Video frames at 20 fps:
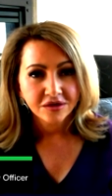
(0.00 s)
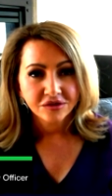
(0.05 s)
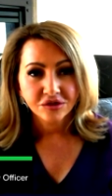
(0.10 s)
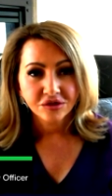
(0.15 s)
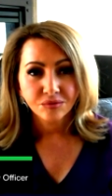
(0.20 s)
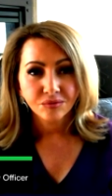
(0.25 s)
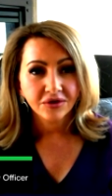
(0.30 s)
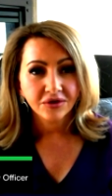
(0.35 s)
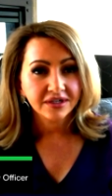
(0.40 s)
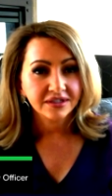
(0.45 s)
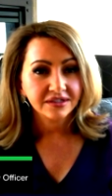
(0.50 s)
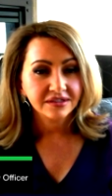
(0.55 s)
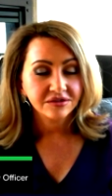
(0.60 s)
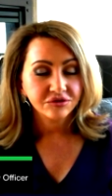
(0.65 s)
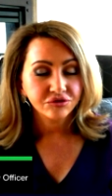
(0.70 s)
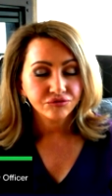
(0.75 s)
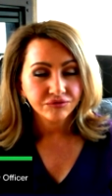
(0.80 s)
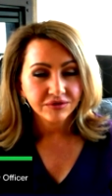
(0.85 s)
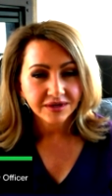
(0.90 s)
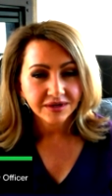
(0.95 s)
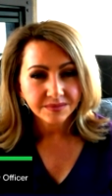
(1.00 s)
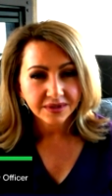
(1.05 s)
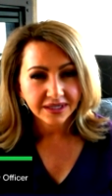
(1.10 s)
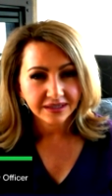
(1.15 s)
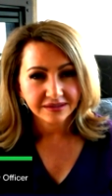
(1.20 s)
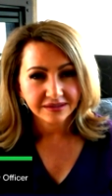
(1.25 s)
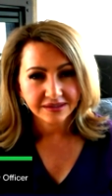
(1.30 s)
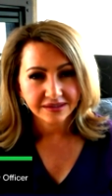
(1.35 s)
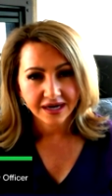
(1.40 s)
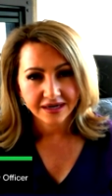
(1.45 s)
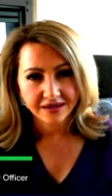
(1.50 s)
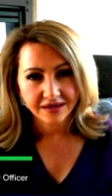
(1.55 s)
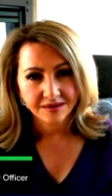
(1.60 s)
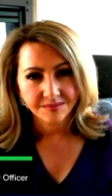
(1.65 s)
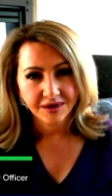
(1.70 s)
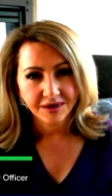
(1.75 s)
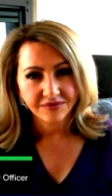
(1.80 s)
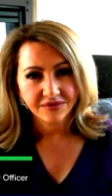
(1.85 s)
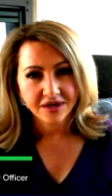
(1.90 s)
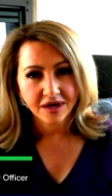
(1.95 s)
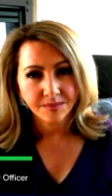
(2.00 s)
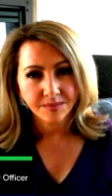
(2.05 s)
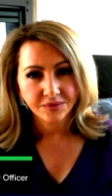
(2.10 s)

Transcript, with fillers: So, we're extremely excited about the